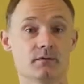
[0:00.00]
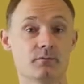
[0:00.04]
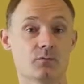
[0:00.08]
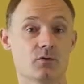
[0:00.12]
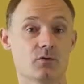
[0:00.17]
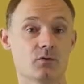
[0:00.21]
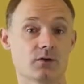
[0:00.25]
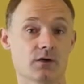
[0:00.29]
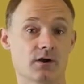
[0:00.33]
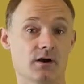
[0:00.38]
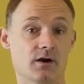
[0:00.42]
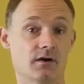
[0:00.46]
the
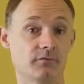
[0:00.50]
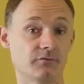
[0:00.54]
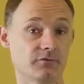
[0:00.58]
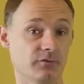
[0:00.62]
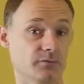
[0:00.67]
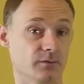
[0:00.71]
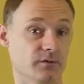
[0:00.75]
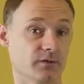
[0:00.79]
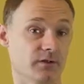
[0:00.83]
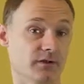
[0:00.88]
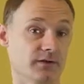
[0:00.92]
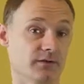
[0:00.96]
more
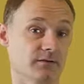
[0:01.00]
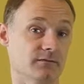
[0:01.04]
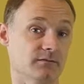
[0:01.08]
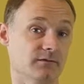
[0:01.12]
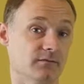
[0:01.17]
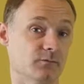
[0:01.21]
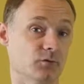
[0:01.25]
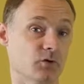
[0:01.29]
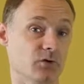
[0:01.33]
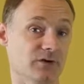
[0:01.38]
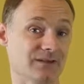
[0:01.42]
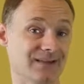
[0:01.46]
comfortable it is,
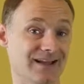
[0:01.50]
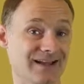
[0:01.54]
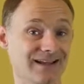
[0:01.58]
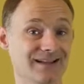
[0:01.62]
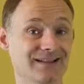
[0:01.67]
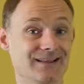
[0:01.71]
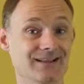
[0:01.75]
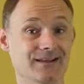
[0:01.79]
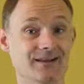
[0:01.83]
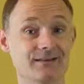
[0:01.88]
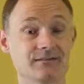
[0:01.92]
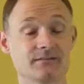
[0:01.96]
the more
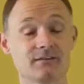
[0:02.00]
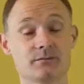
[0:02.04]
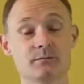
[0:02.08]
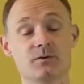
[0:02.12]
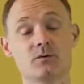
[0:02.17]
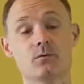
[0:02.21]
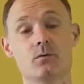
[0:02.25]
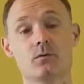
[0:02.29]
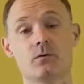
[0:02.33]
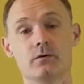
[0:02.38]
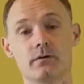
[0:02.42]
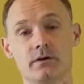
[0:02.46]
likely it is to
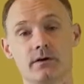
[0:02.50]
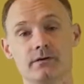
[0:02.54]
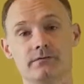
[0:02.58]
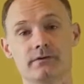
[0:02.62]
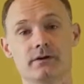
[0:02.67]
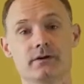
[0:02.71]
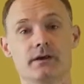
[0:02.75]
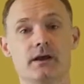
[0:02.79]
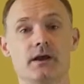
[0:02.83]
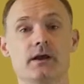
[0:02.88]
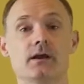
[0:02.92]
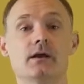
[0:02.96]
be worn
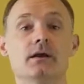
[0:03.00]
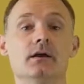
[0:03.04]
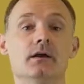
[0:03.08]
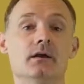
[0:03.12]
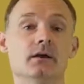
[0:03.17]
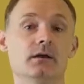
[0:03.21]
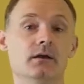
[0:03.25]
every day.